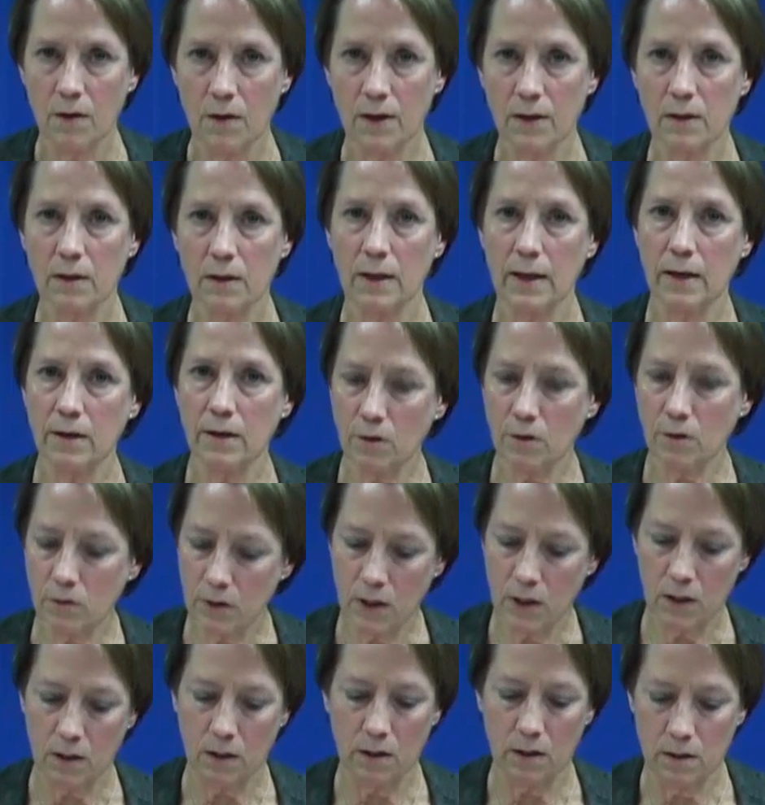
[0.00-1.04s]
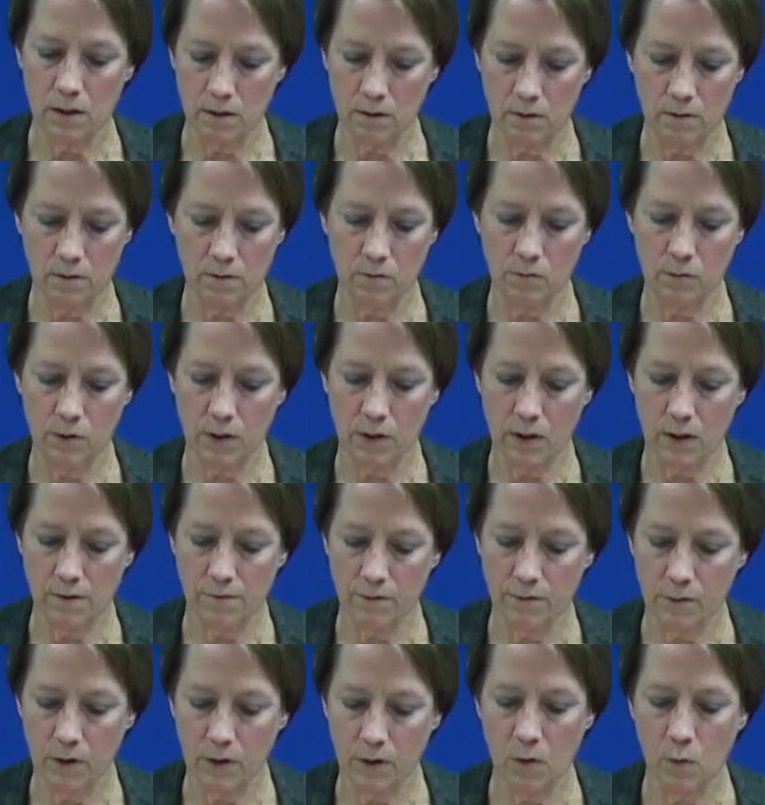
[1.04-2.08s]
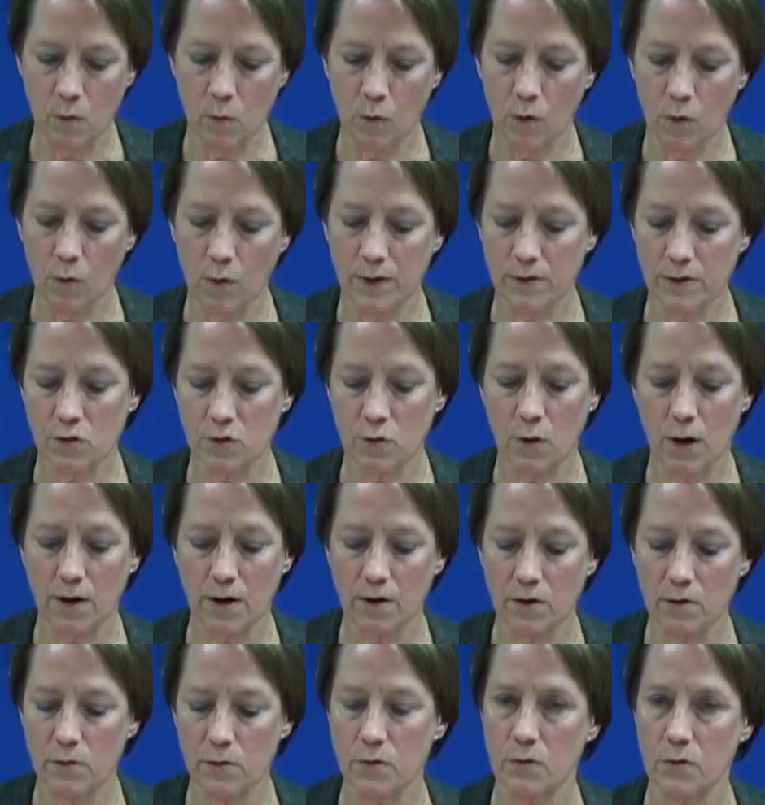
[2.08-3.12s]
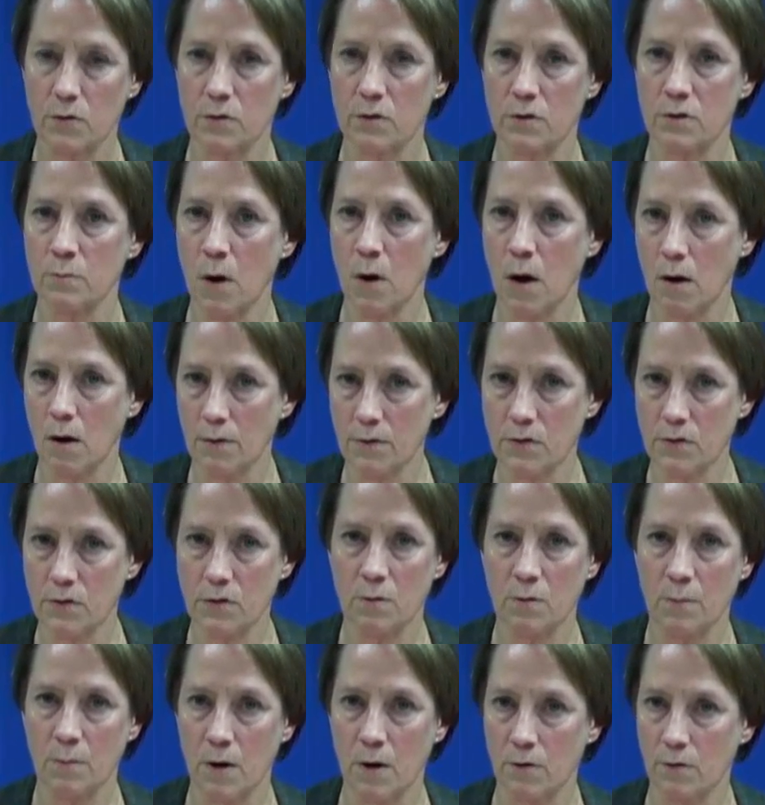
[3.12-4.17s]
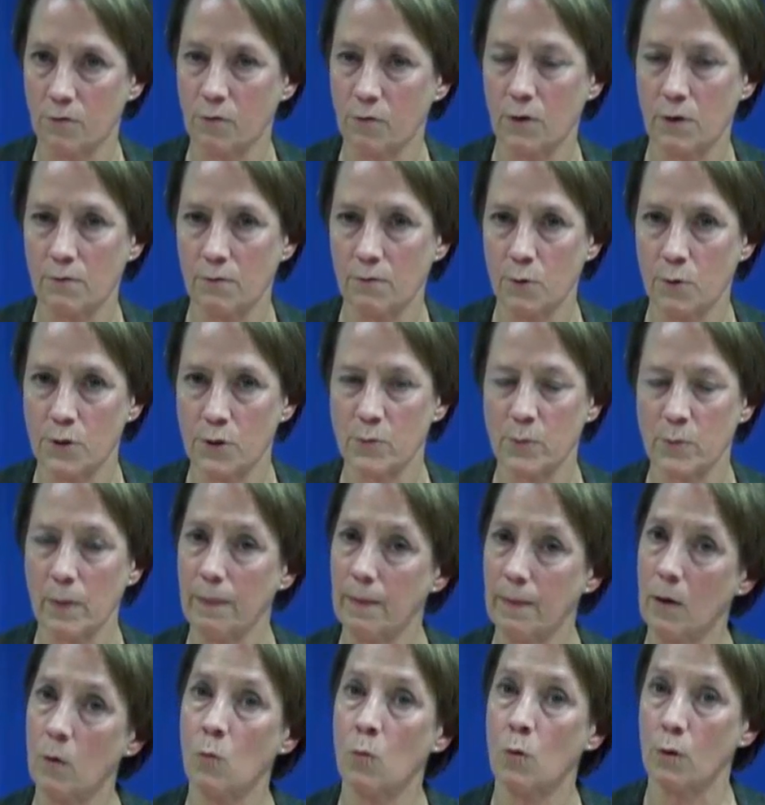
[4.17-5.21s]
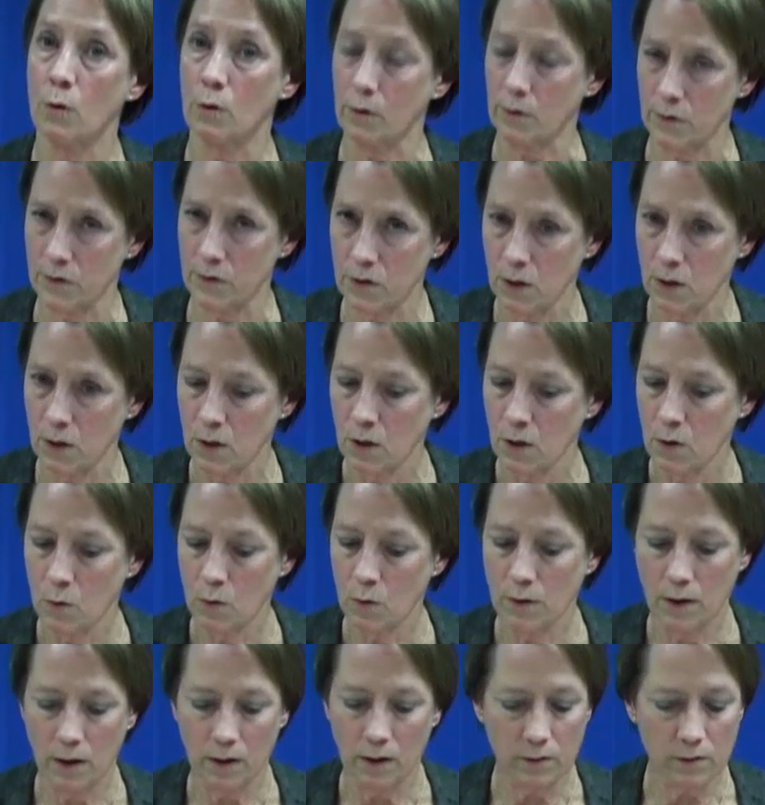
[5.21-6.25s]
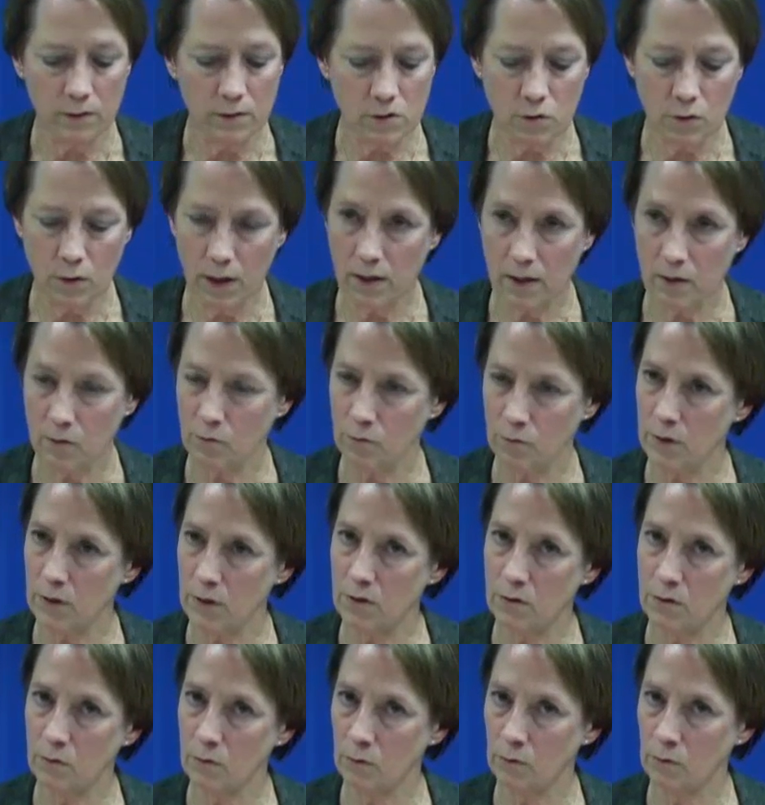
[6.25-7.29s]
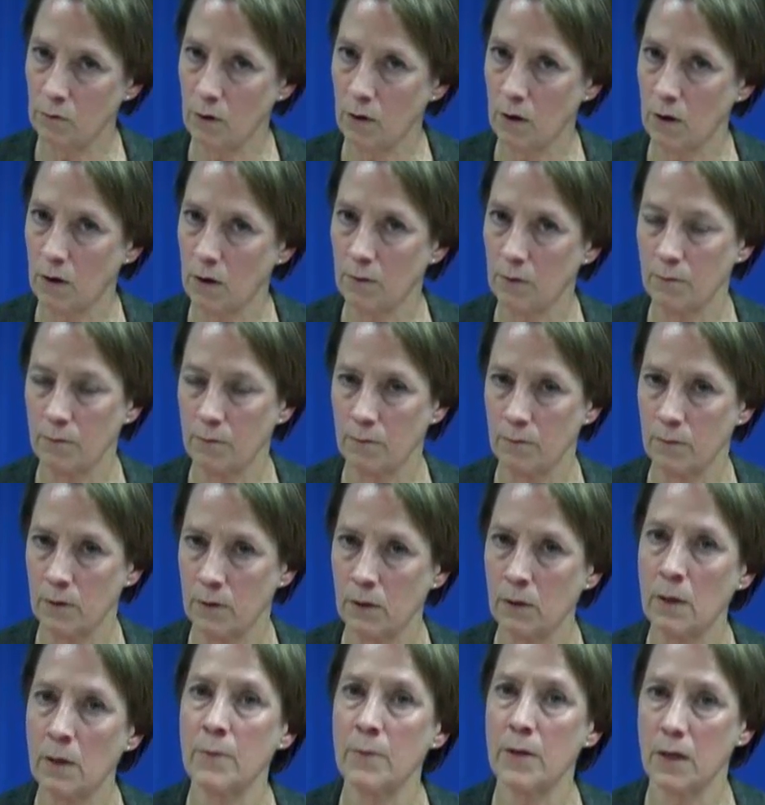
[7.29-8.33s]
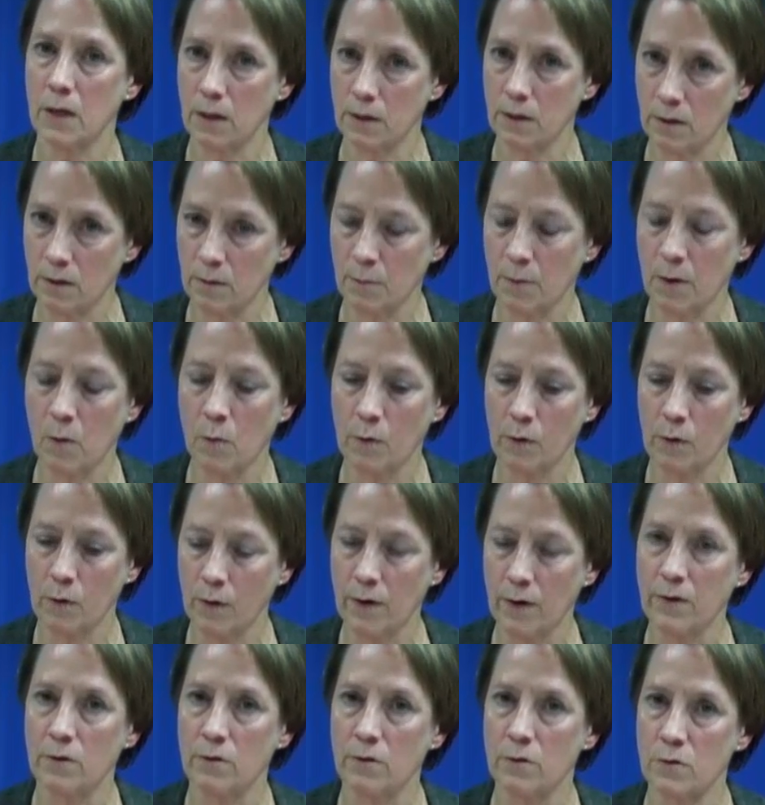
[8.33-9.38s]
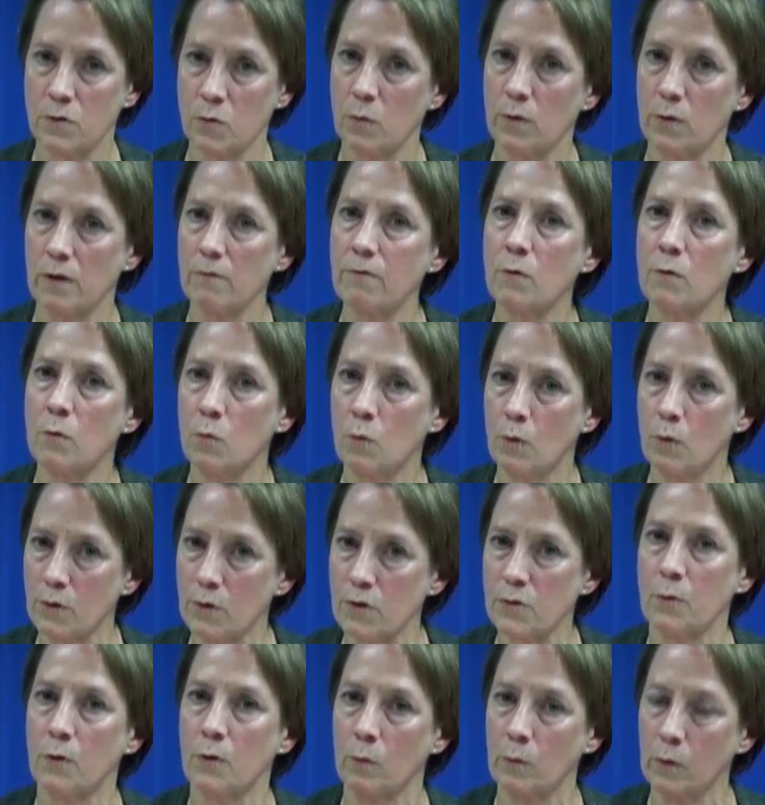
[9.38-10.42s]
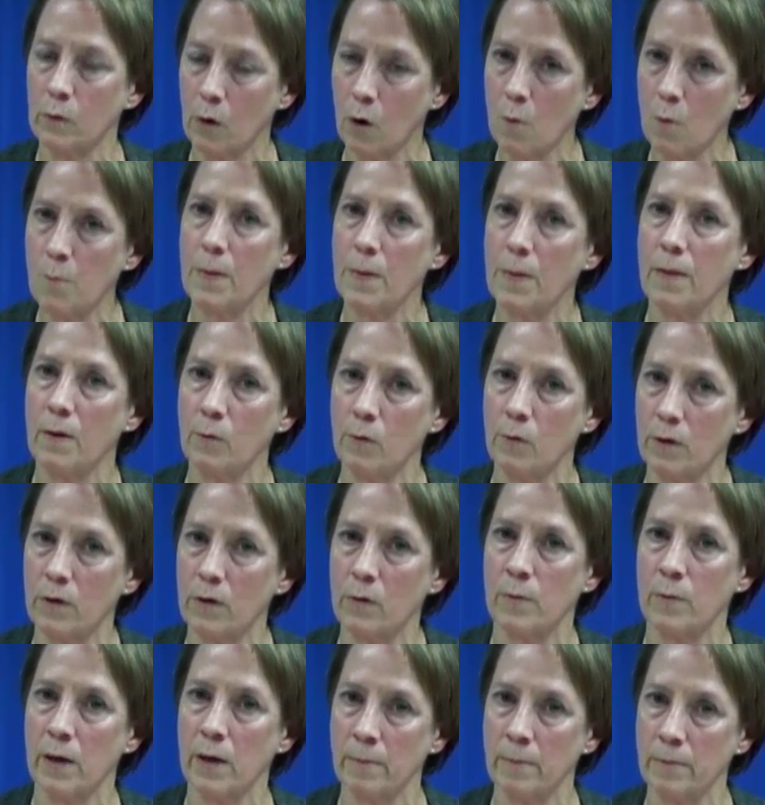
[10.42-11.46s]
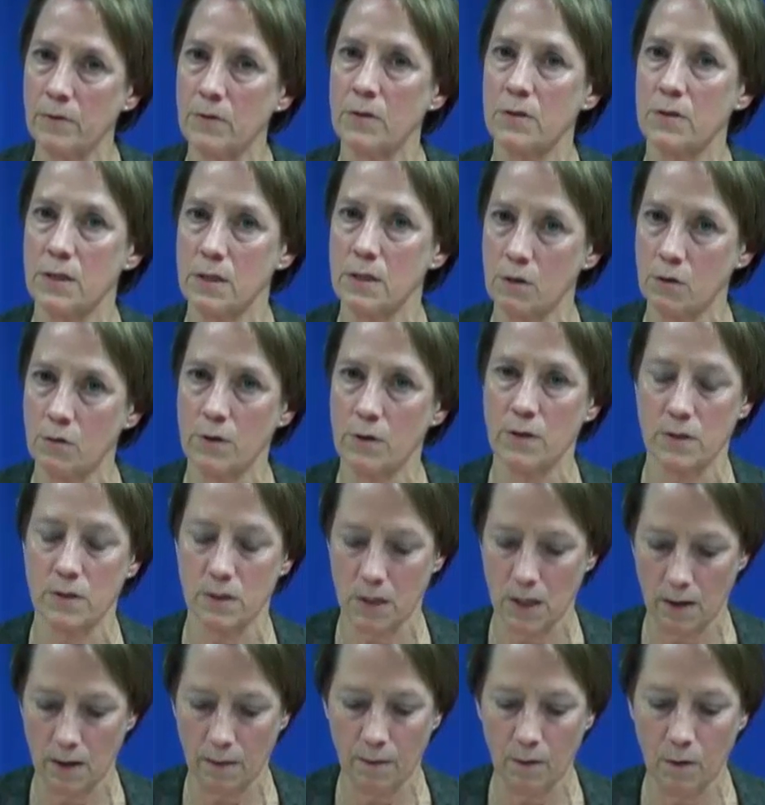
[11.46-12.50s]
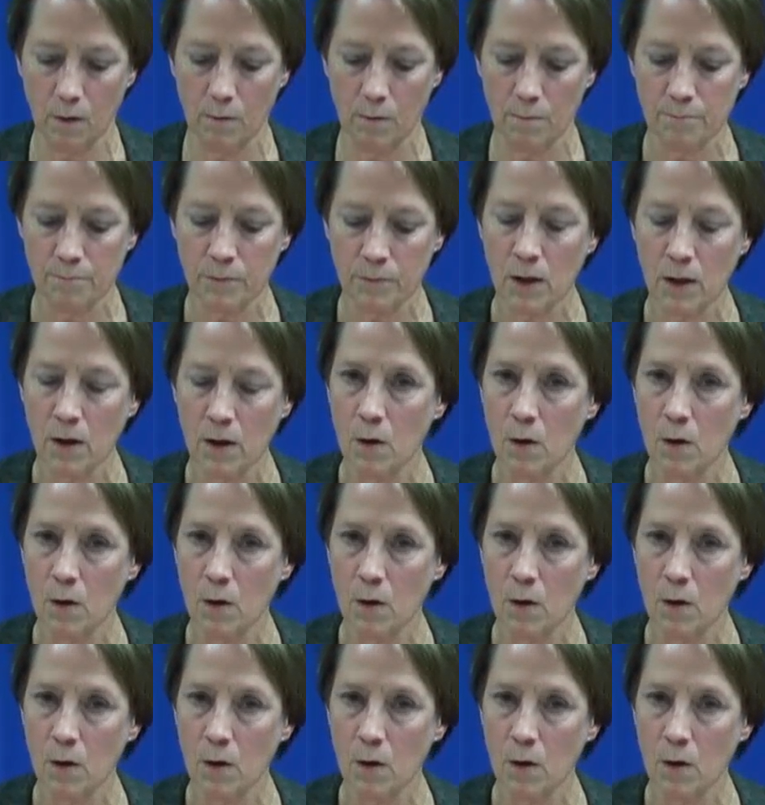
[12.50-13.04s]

Then later in recovery, we're going to try to use the smallest amount of reinforcement that works. We're not going to try and eliminate it, but we're going to use whatever works. We're hoping that we're going to be able to decrease that, though.